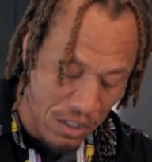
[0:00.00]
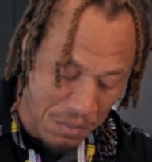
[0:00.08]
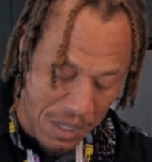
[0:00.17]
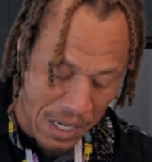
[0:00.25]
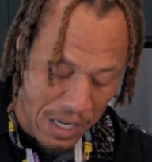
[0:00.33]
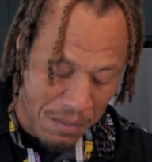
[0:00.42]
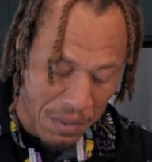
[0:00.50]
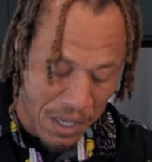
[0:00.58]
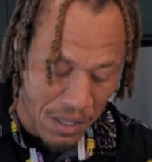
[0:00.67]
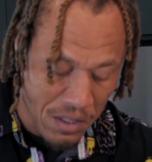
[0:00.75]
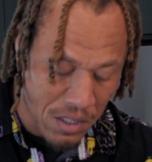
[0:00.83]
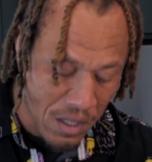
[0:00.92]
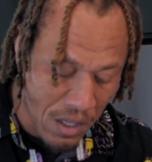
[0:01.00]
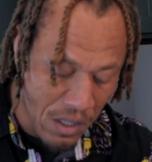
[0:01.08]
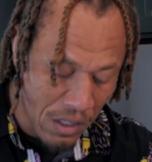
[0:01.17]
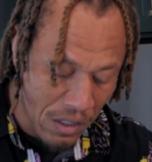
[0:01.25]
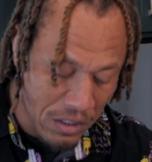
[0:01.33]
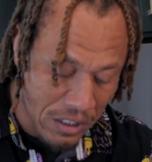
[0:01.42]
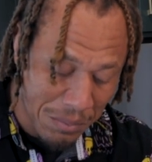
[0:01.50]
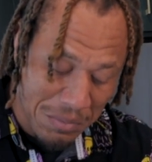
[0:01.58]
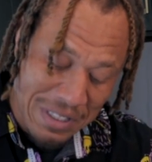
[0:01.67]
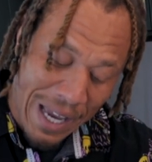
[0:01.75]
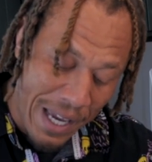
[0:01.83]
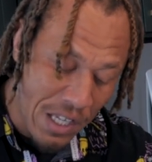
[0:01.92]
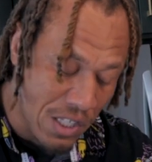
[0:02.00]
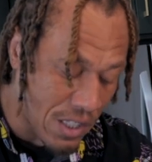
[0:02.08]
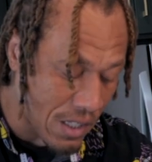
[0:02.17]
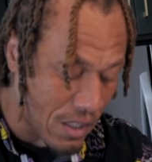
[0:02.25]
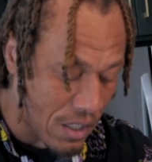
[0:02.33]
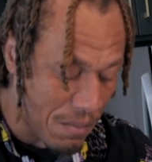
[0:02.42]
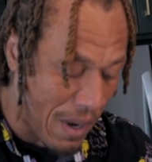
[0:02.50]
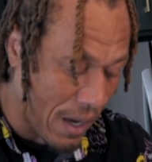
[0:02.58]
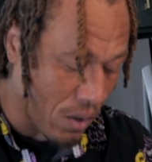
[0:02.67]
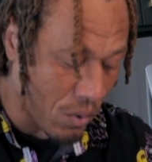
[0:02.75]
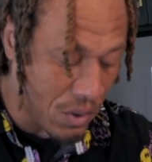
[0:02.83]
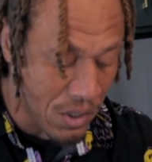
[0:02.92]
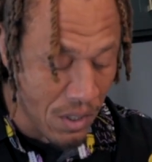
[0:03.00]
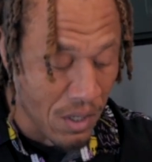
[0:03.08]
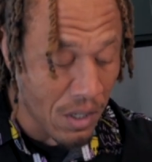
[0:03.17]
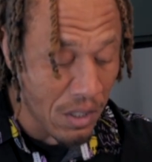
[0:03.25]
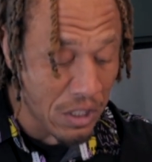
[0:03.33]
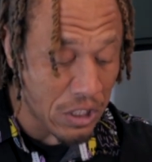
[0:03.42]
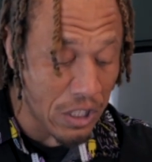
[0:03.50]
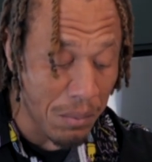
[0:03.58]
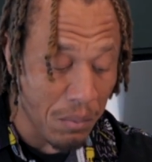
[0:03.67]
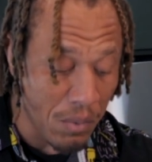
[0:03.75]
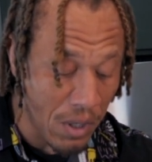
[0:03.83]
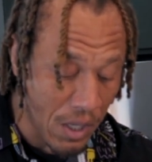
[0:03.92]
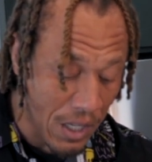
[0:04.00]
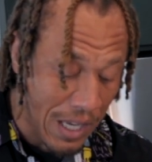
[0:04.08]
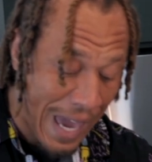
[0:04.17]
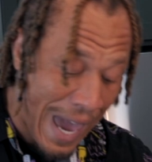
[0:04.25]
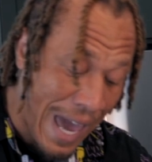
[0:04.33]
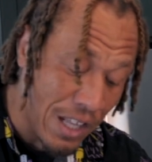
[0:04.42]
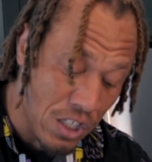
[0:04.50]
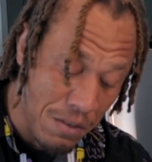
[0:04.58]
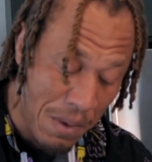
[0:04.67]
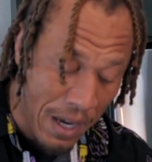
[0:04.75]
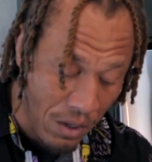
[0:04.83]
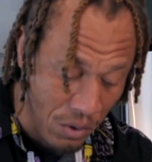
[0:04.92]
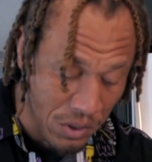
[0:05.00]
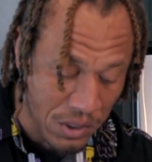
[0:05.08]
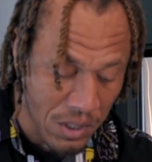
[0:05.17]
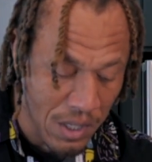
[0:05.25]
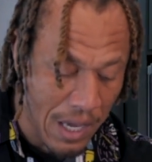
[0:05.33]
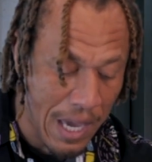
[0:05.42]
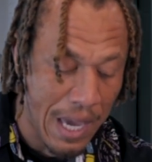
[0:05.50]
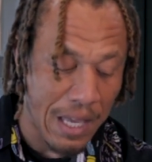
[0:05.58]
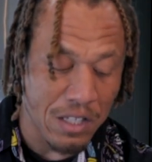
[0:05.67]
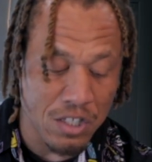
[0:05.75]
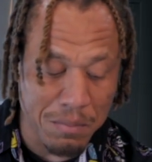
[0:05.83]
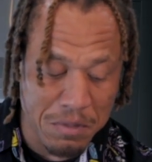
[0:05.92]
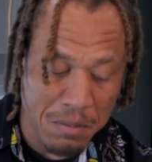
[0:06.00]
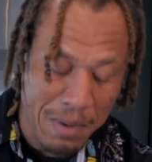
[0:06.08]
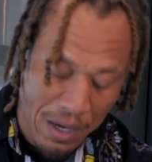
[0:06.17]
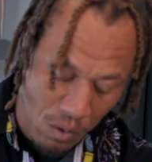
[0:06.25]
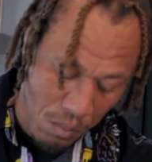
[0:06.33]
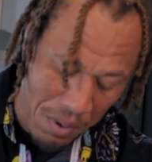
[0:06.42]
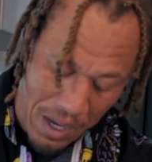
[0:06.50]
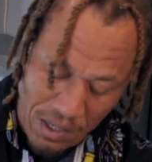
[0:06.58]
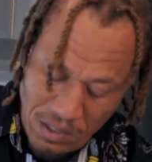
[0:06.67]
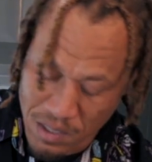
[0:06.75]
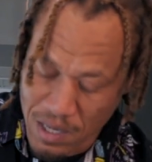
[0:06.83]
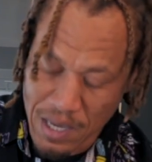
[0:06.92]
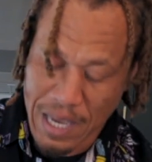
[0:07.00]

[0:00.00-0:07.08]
some kidney beans, some diced tomatoes, some canned tomatoes, and some tomato paste.